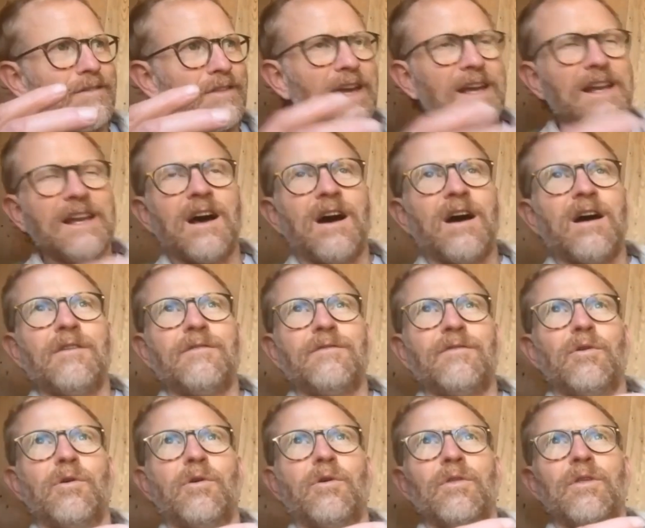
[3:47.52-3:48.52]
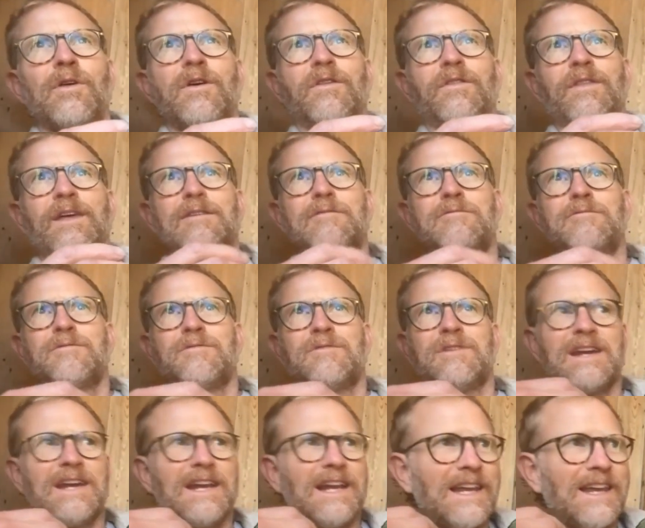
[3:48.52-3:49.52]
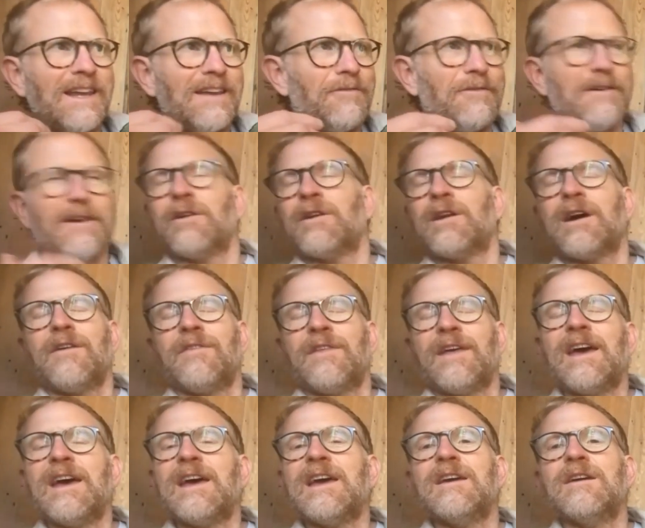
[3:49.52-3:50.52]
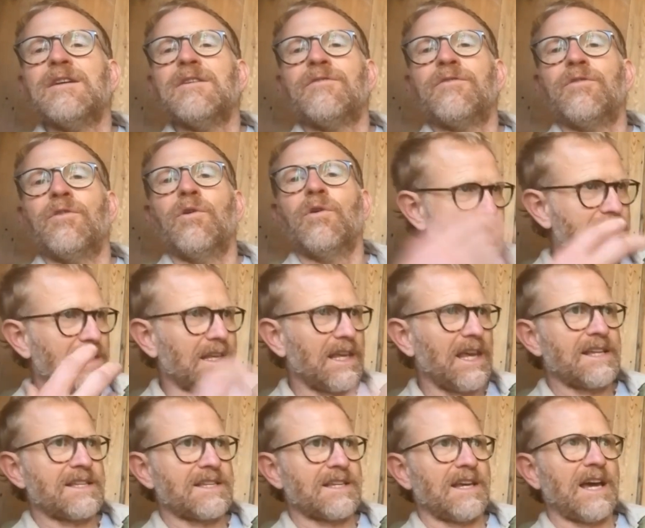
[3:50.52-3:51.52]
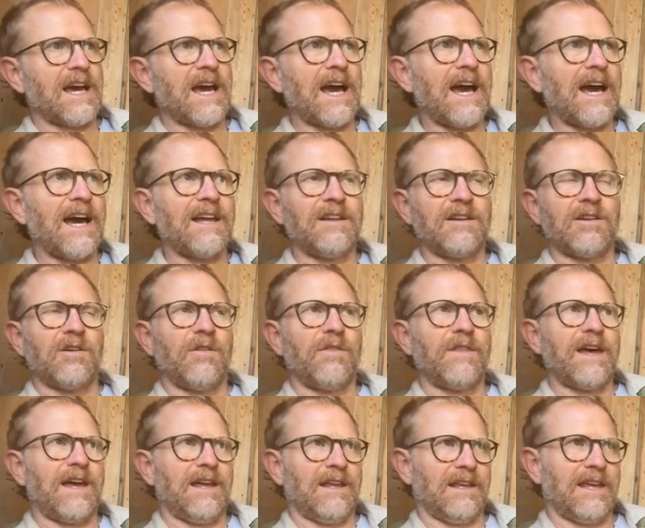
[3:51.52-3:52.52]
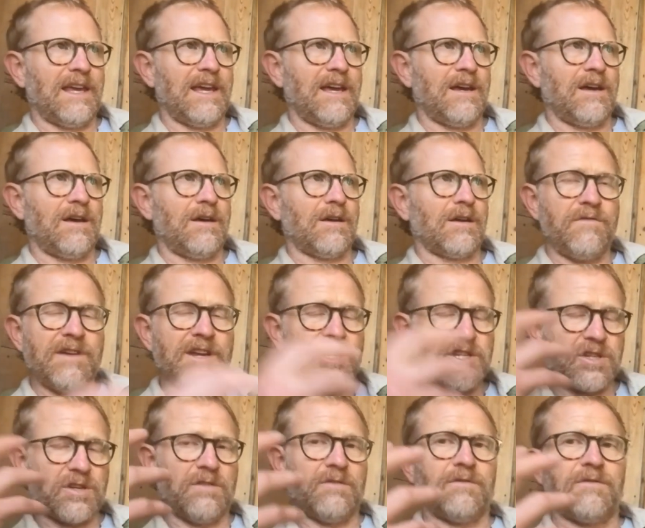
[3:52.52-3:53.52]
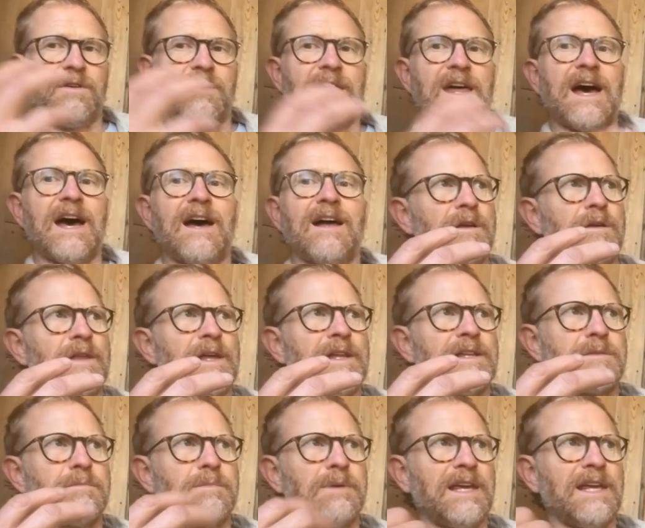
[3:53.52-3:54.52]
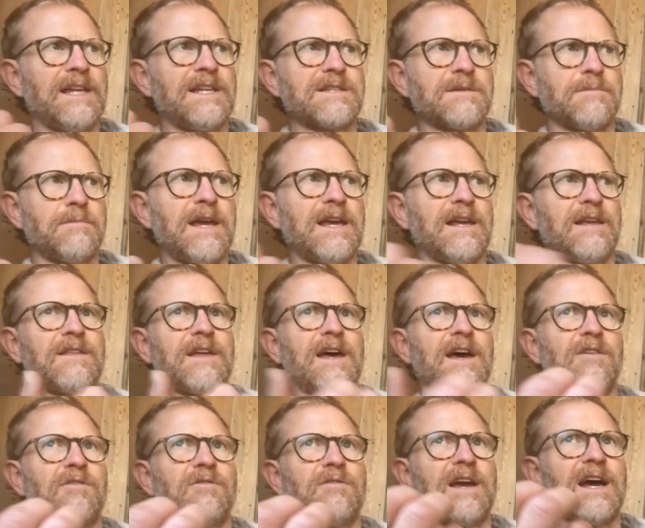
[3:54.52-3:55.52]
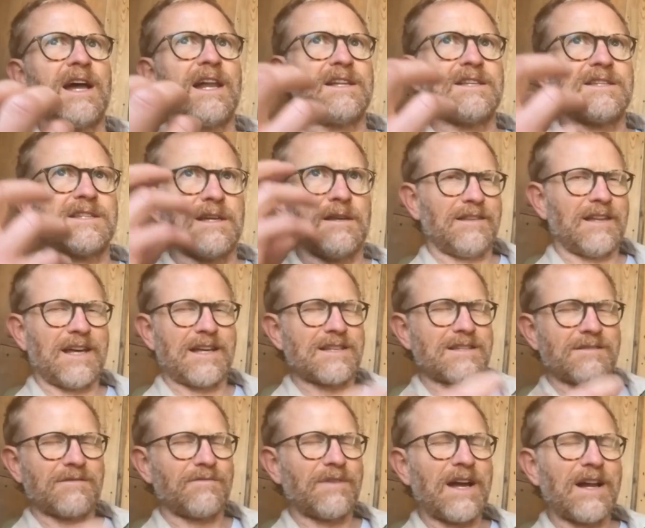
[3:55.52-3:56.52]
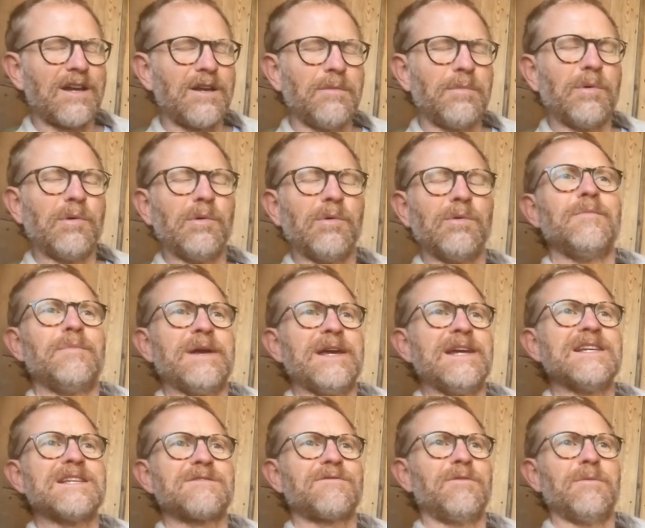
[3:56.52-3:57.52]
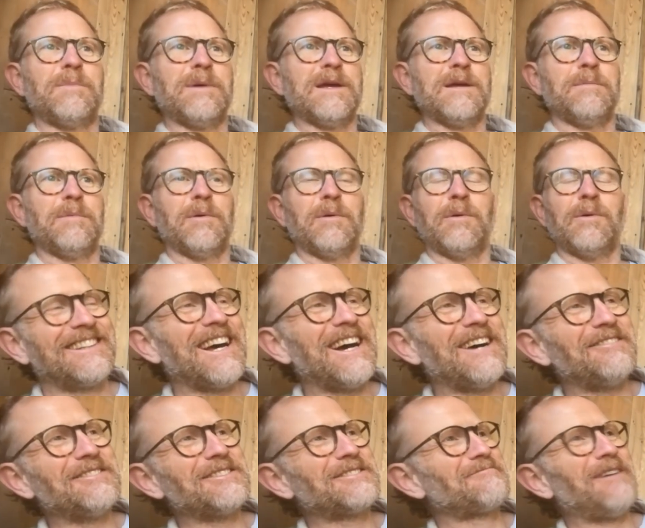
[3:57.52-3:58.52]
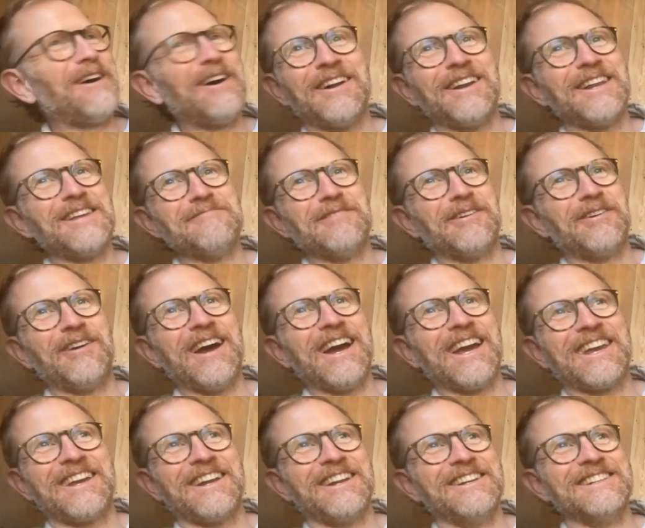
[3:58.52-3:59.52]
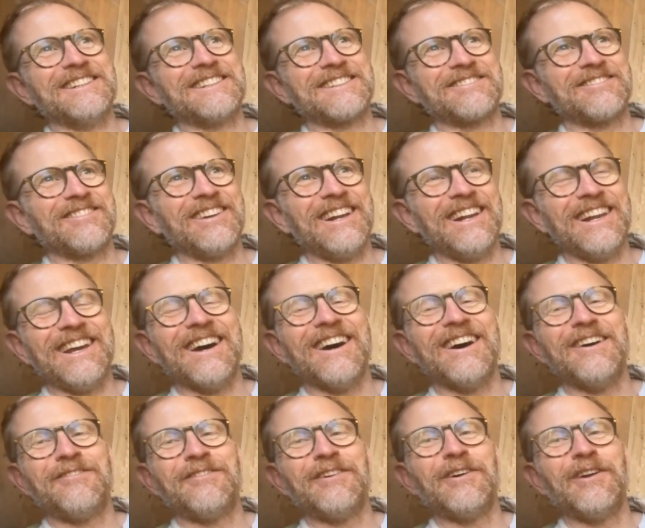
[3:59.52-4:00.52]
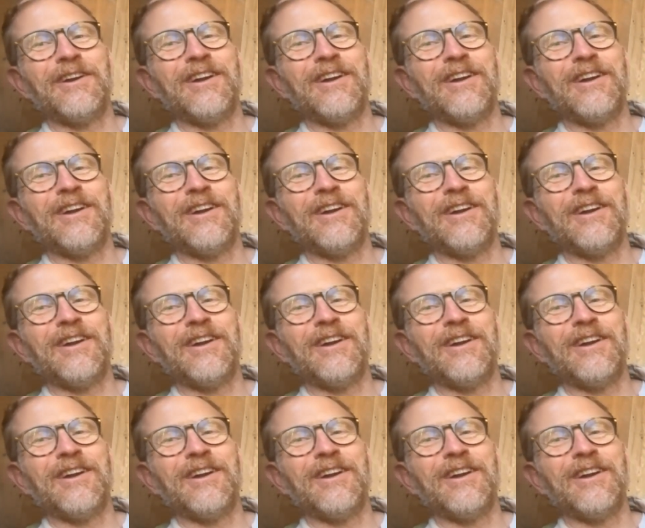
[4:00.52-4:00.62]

they love or that they really feel like they're here for to get a handle on that and get a vision for that and then to begin to make that a reality that's a valuable piece for people that was partly miraculous really i feel